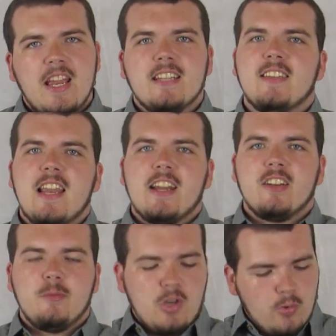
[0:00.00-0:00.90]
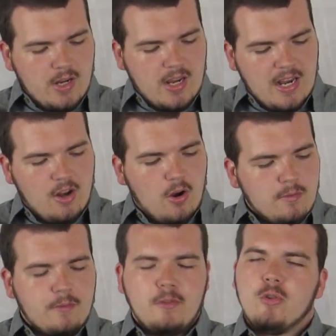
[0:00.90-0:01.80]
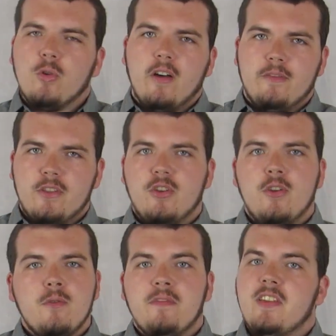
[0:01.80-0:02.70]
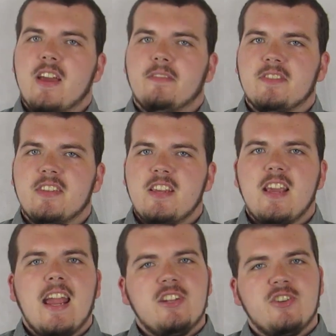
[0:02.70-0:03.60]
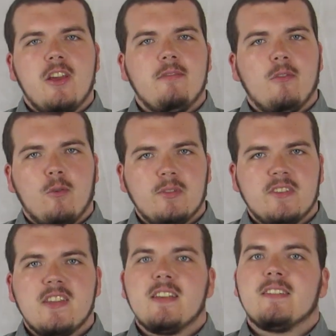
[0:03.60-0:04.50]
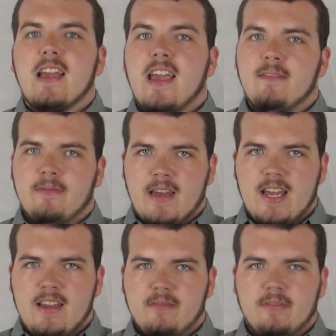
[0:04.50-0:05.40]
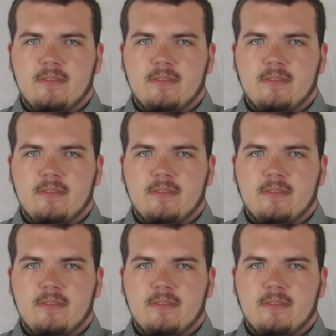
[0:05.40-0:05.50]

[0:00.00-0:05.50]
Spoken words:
and today I'm going to be doing an overview of the new VFC HK416A5.